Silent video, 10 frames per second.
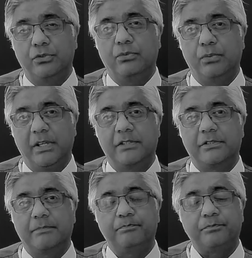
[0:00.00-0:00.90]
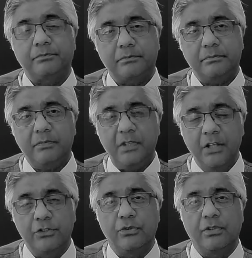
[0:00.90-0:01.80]
2 weeks.
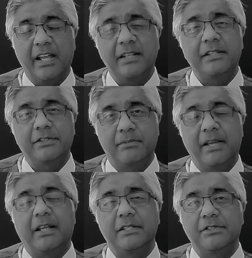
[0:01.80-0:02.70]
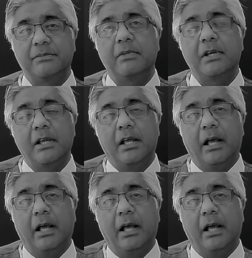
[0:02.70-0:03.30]
So that is the mechanism